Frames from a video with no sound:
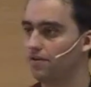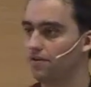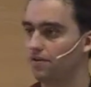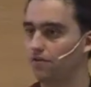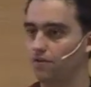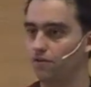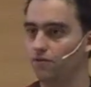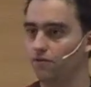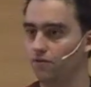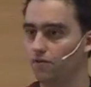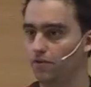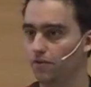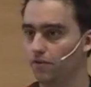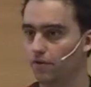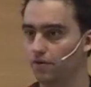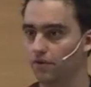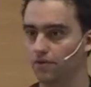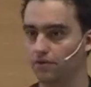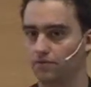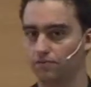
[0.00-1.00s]
So from
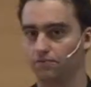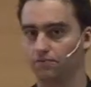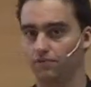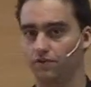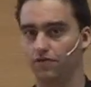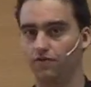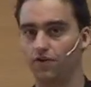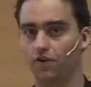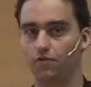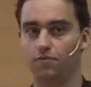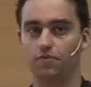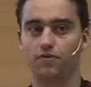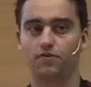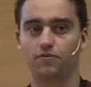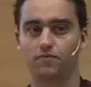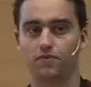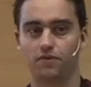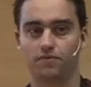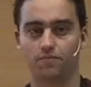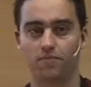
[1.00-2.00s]
a
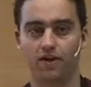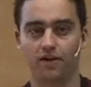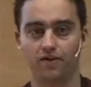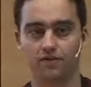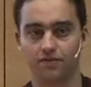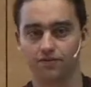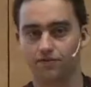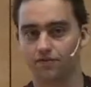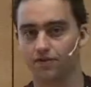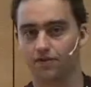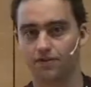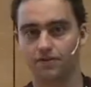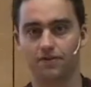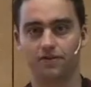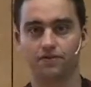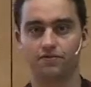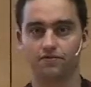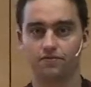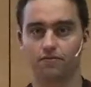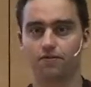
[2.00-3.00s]
developer's perspective, it's
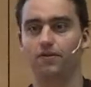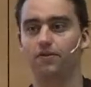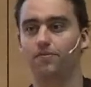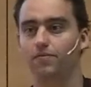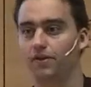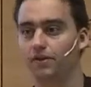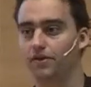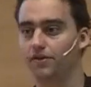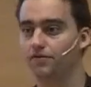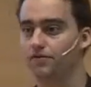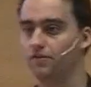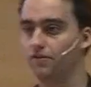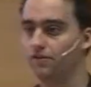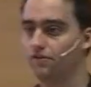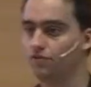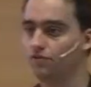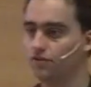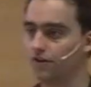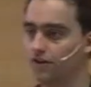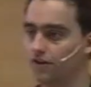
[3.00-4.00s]
extremely easy
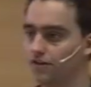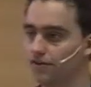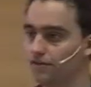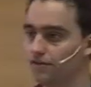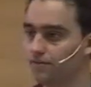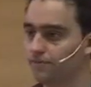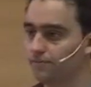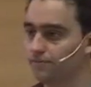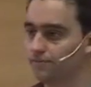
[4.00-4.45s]
using it.